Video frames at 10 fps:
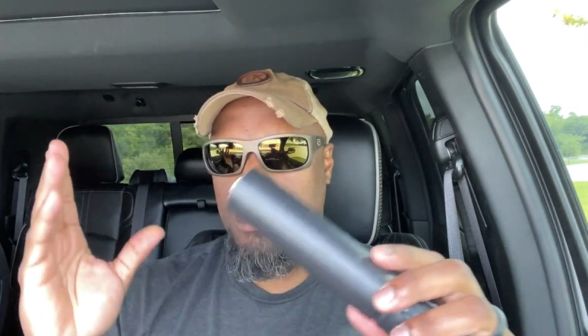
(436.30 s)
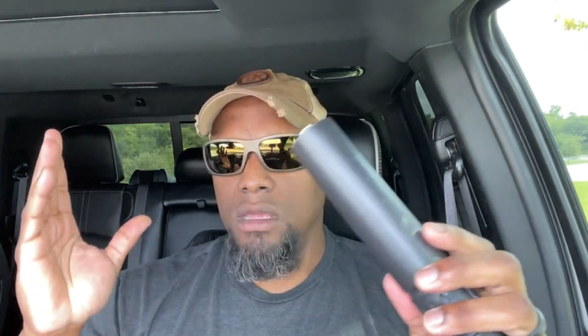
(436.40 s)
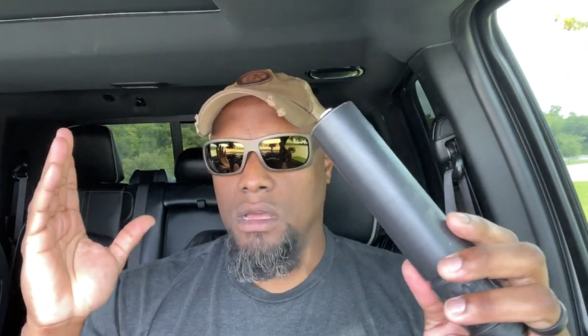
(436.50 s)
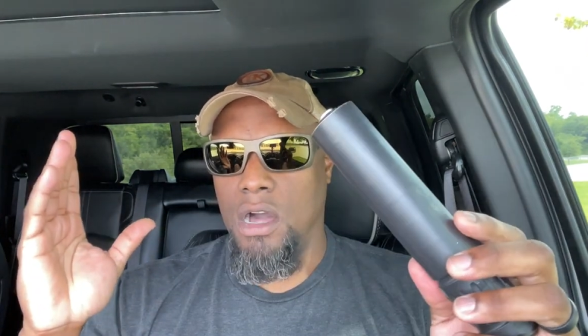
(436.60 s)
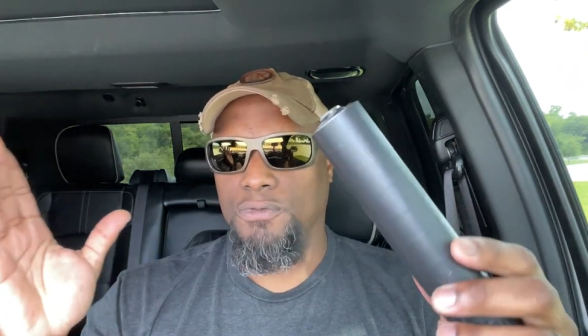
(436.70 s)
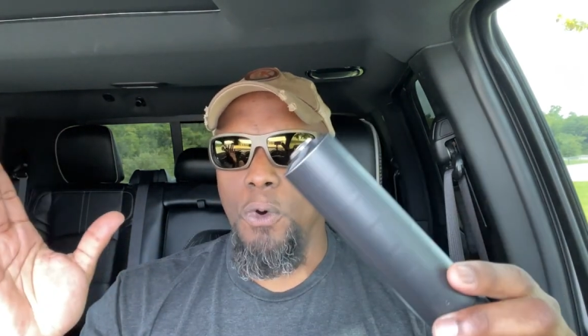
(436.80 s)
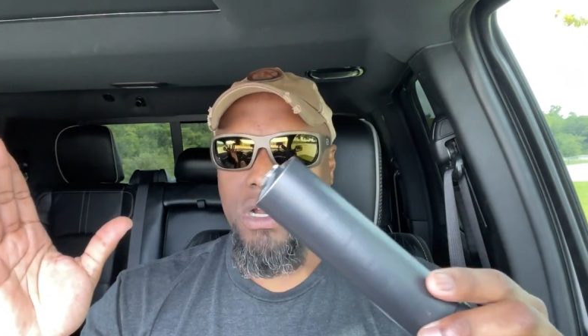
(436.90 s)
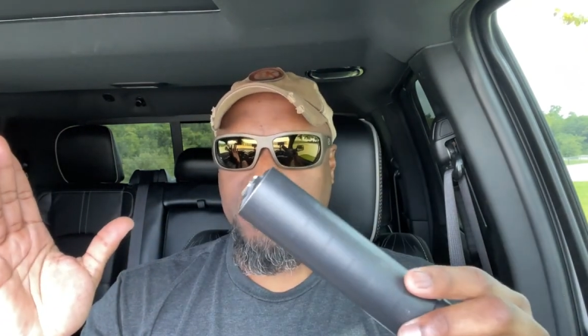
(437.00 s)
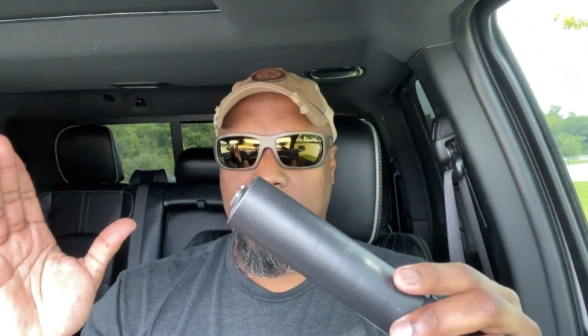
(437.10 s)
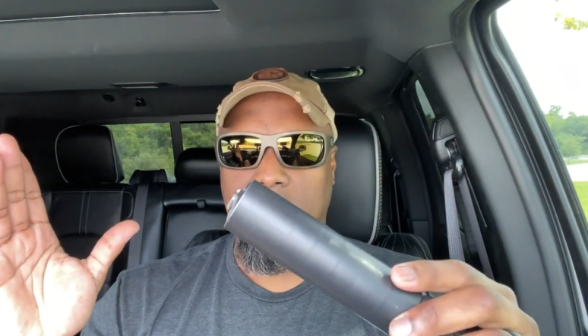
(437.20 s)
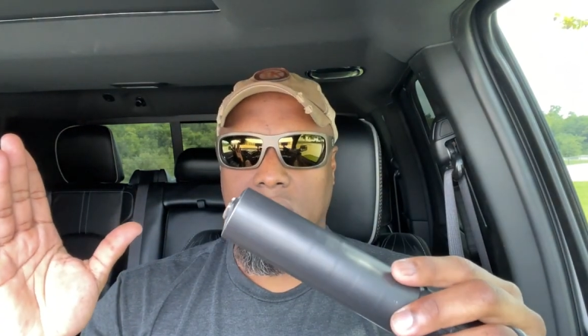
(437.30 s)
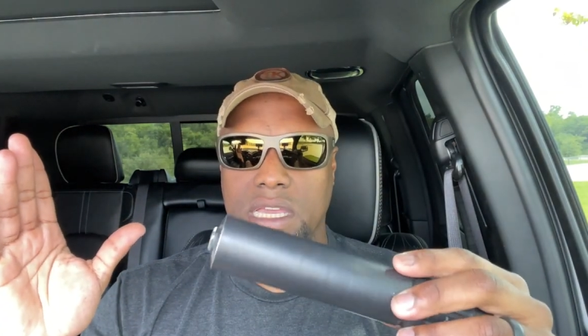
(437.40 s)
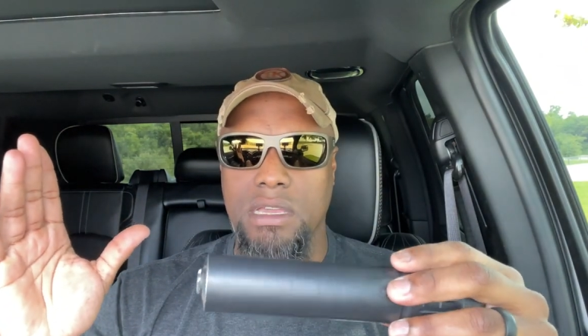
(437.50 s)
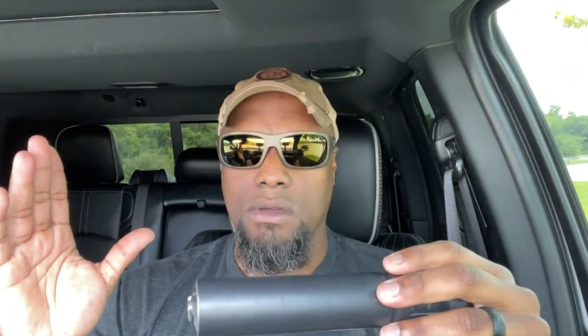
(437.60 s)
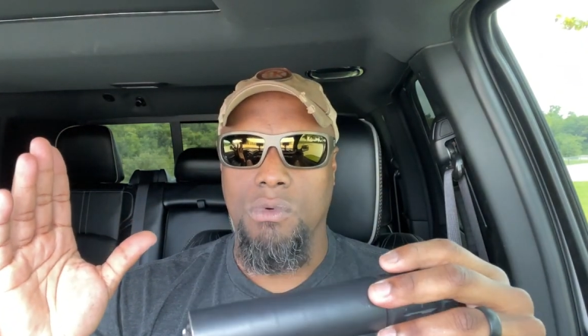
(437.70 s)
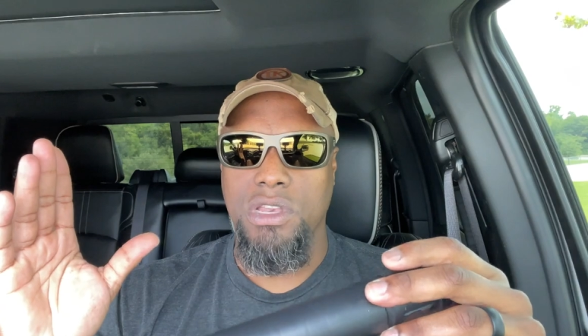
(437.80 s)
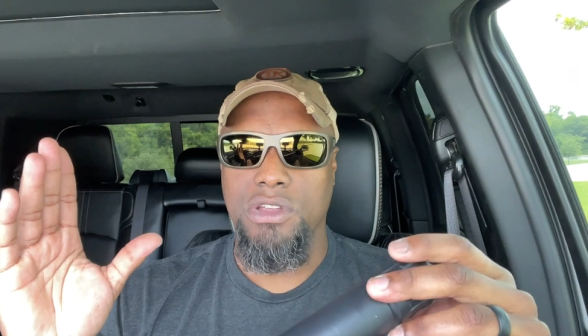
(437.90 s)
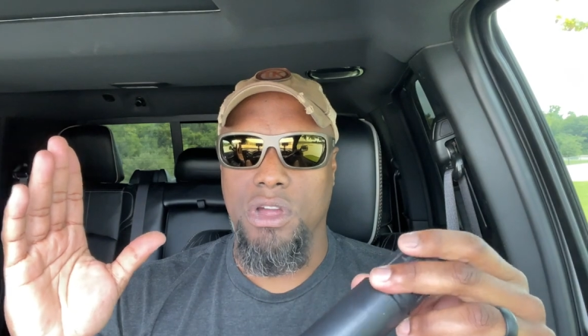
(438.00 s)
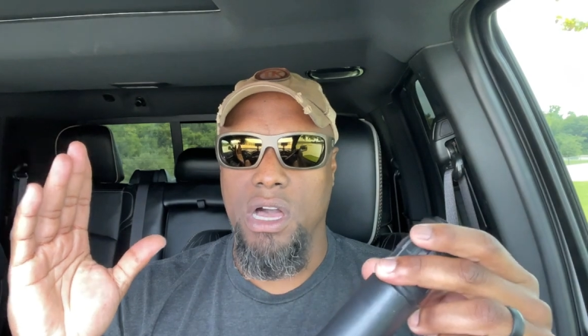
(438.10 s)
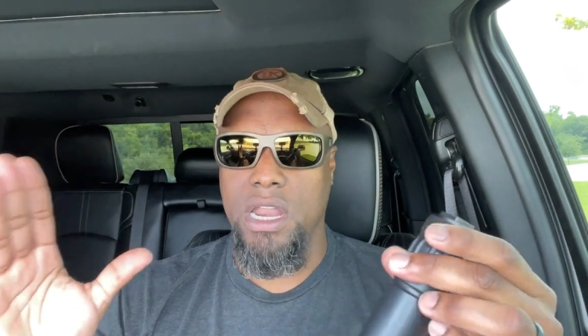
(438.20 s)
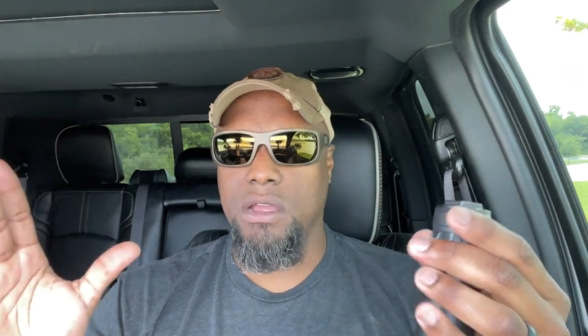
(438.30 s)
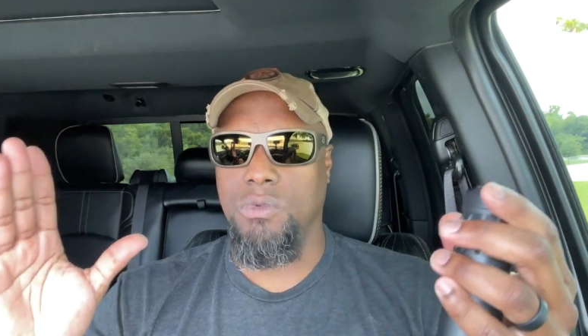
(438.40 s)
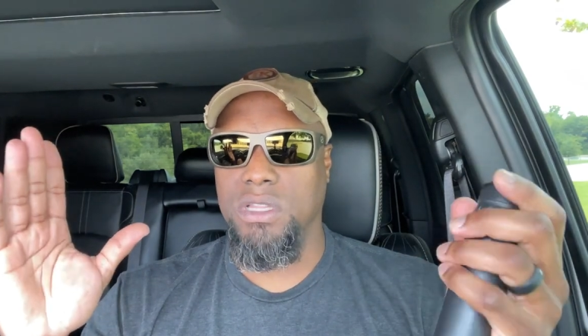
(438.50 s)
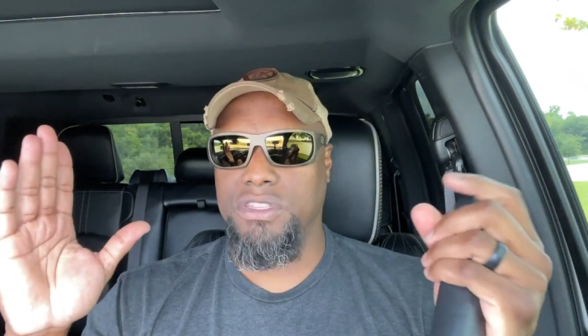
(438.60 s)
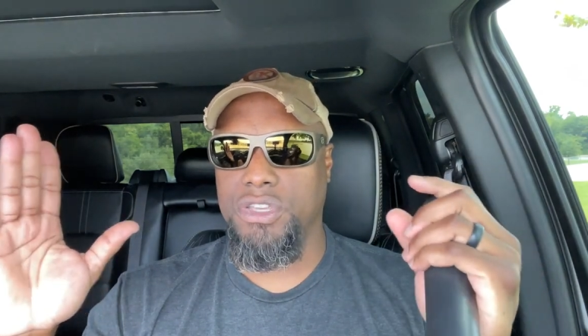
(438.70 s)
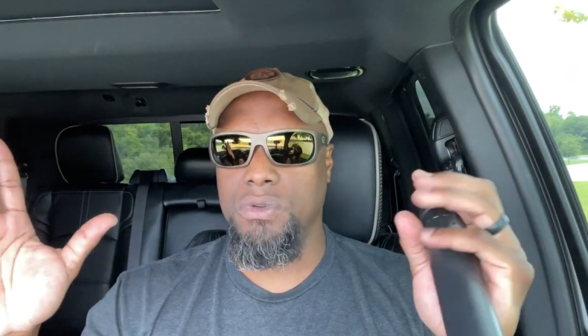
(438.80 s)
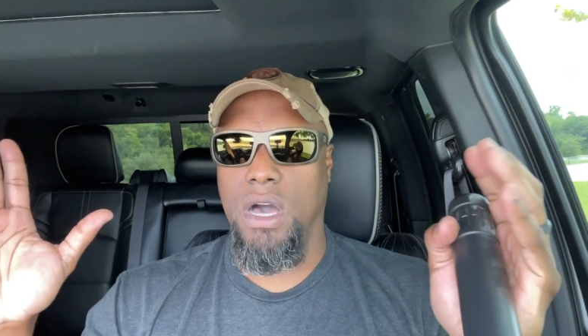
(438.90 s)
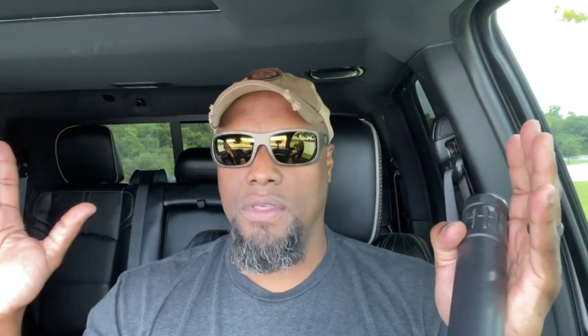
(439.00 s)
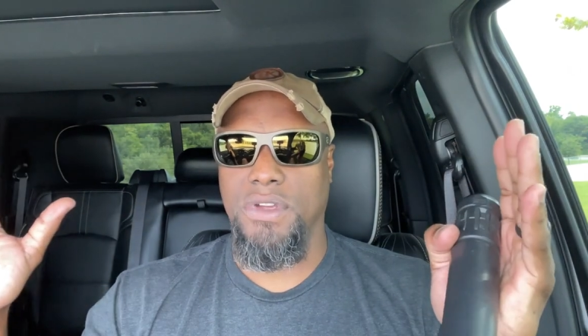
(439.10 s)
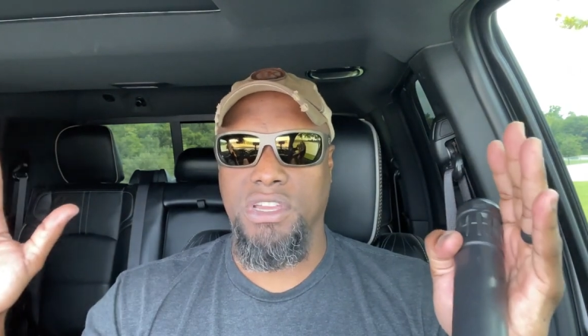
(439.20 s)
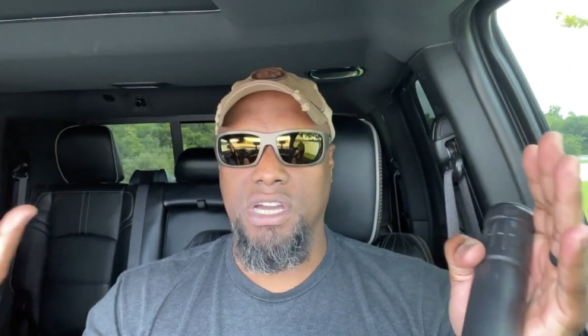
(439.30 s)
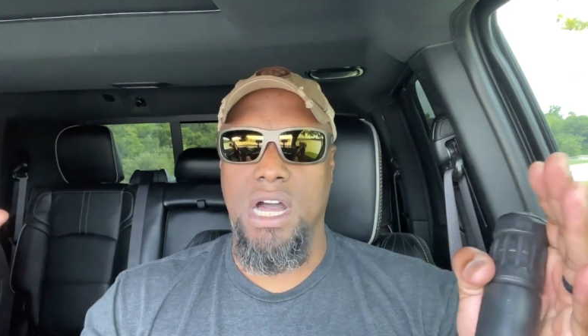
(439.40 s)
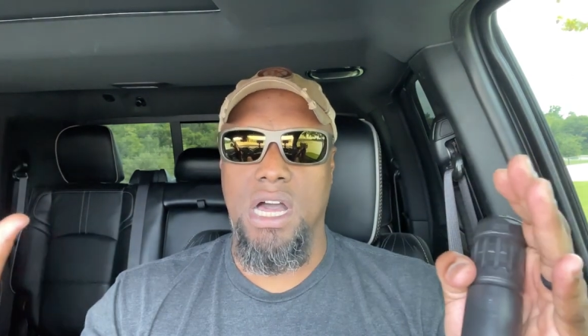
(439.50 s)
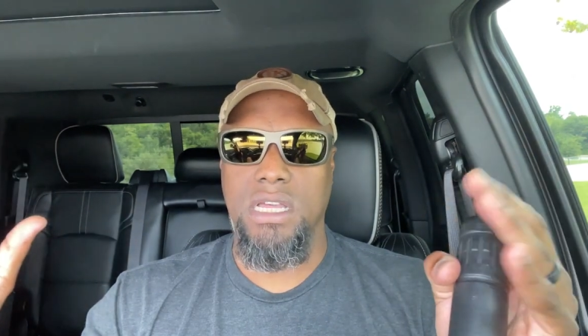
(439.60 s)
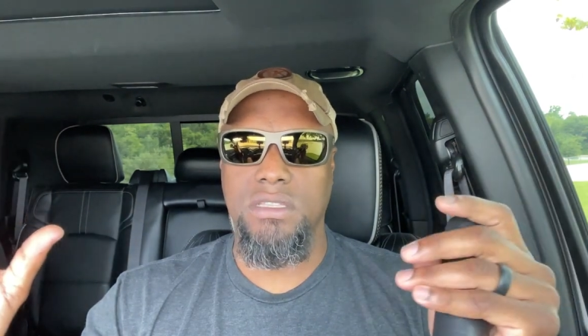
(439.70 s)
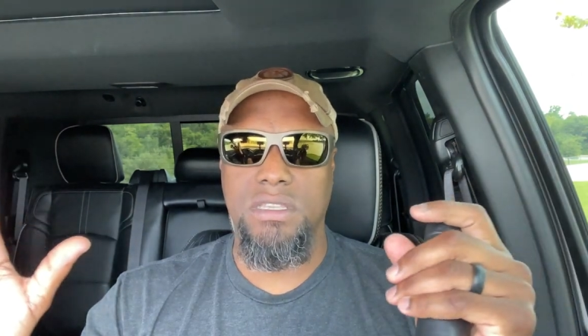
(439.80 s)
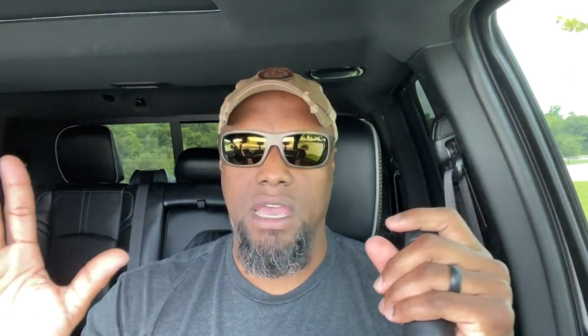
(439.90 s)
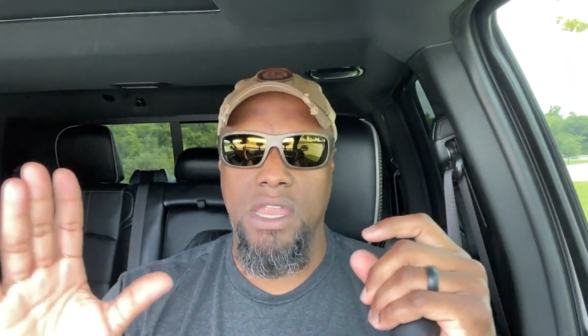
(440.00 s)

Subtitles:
Unfortunately, when you're hunting with two other guns